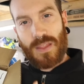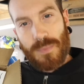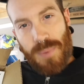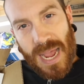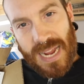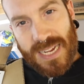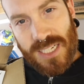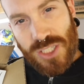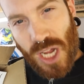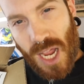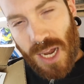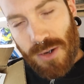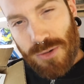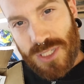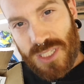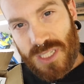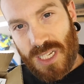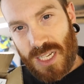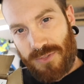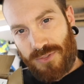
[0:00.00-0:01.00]
the package I
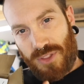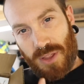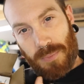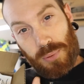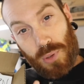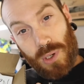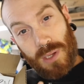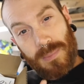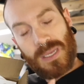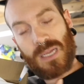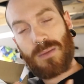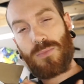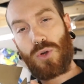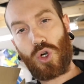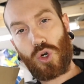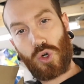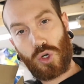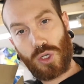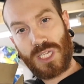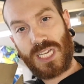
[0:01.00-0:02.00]
received, the Premium
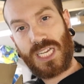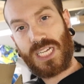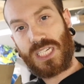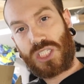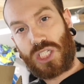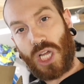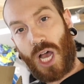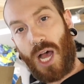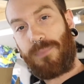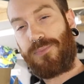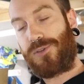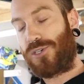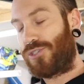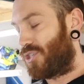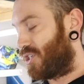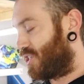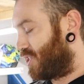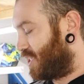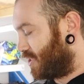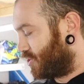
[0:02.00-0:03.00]
Early Adopters
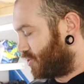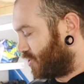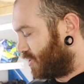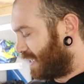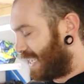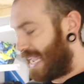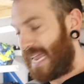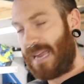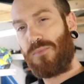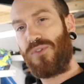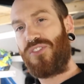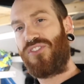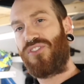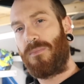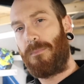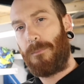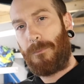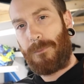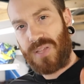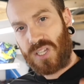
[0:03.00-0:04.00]
Edition, came with
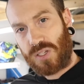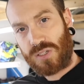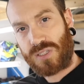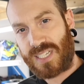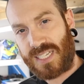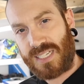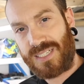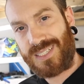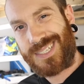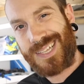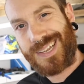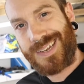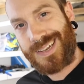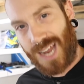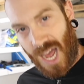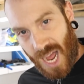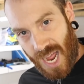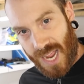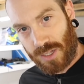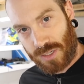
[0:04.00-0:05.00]
some built-in
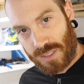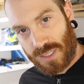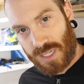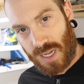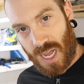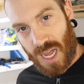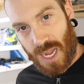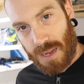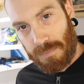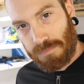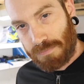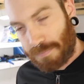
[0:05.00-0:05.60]
denial time.